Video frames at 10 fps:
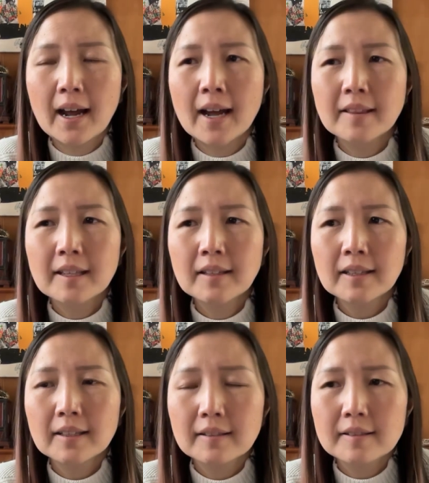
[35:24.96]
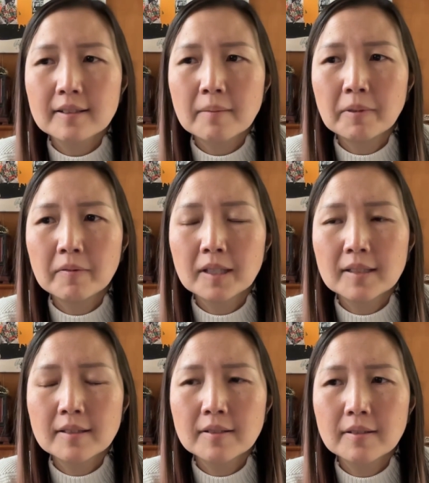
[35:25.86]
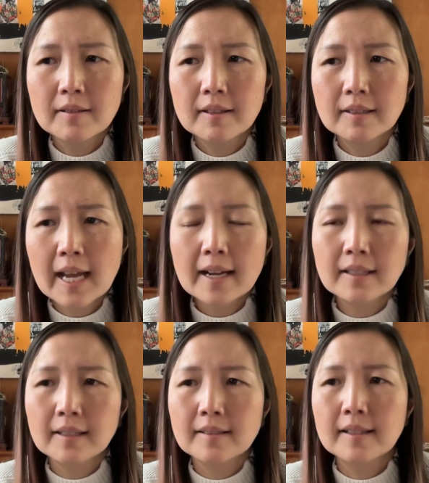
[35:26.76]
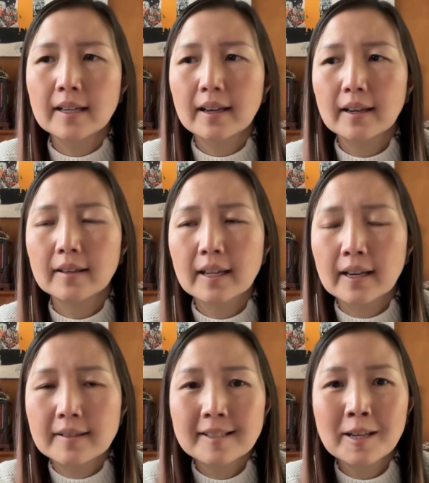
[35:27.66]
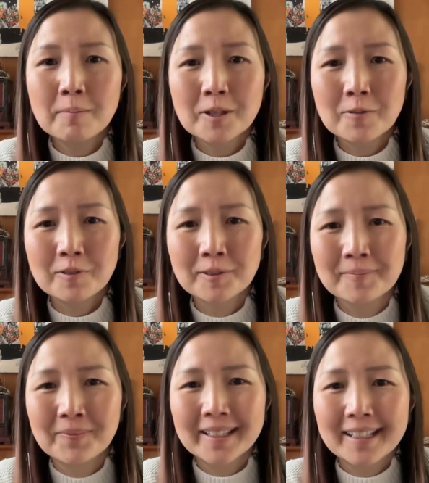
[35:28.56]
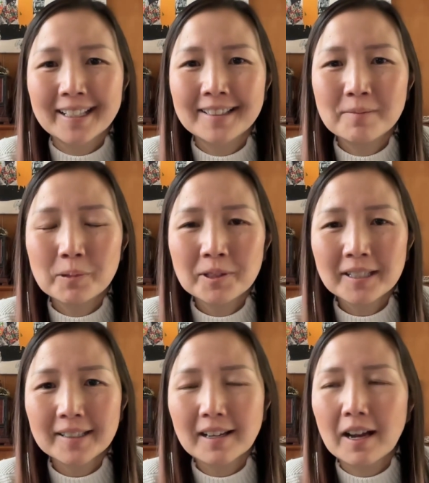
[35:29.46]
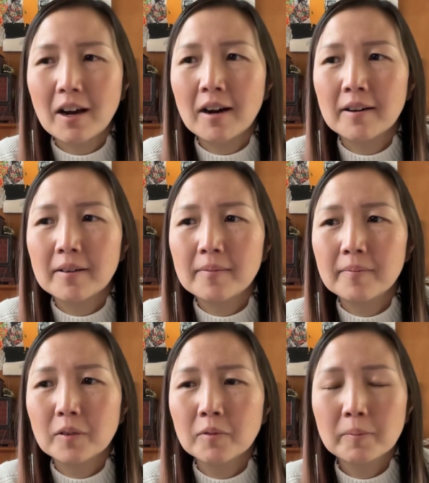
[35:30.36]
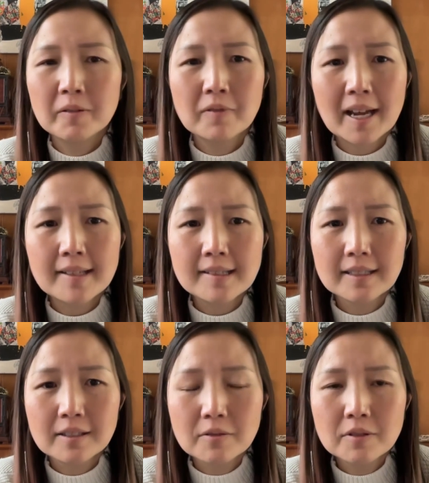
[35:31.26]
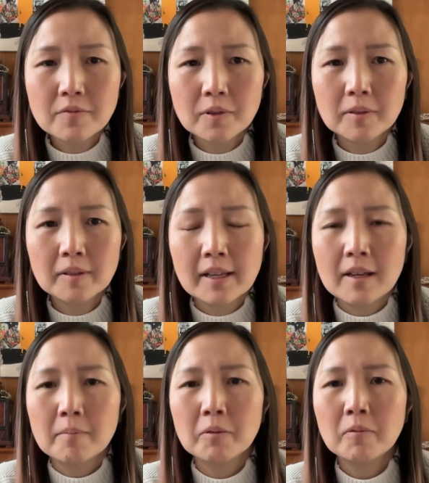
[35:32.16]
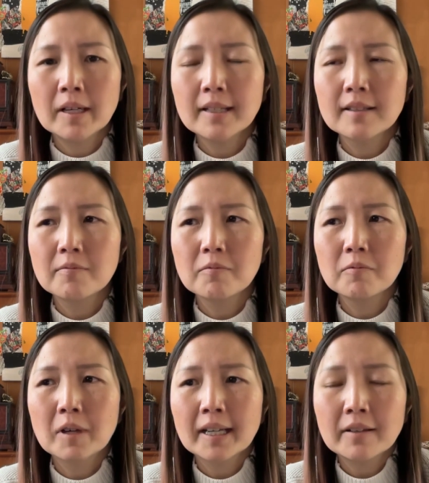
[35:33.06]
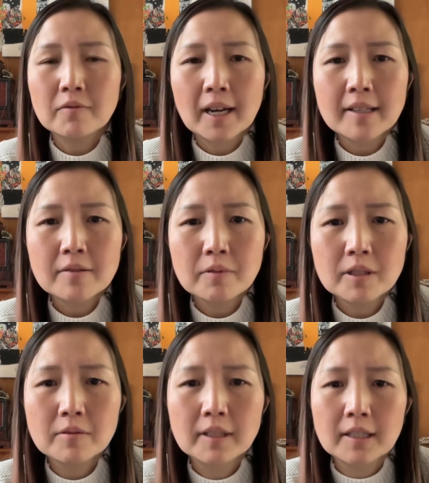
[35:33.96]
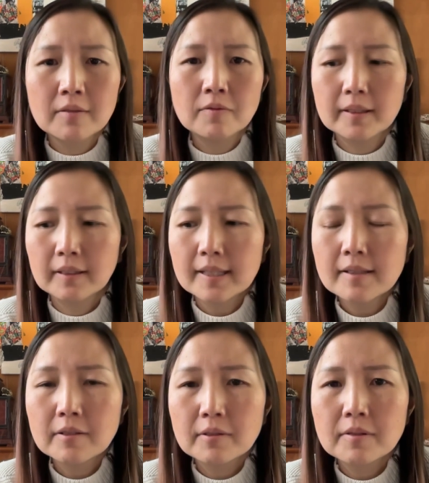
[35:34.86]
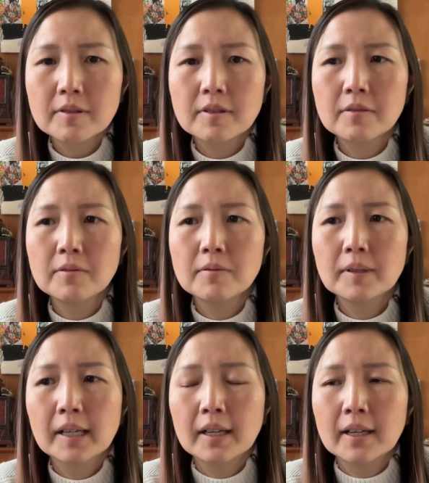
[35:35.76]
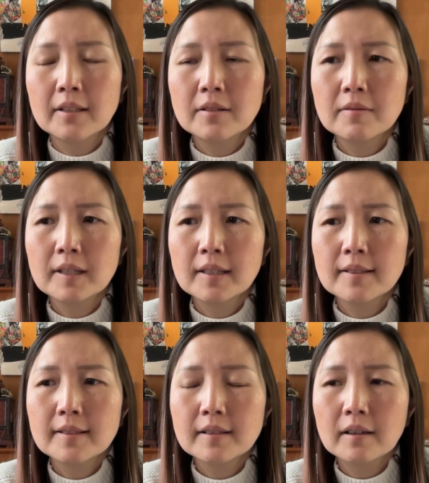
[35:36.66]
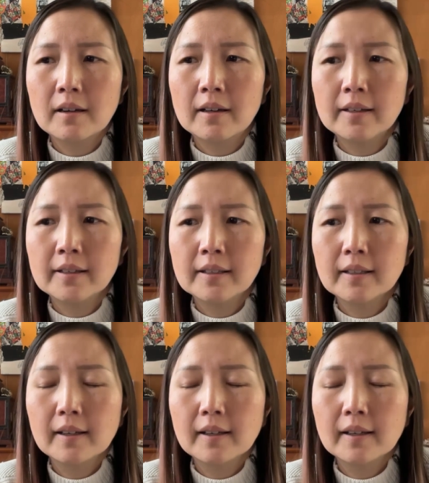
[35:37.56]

I think that some of the tactics that I skimmed over in the book will be vastly useful. But what advice would you give listeners to this on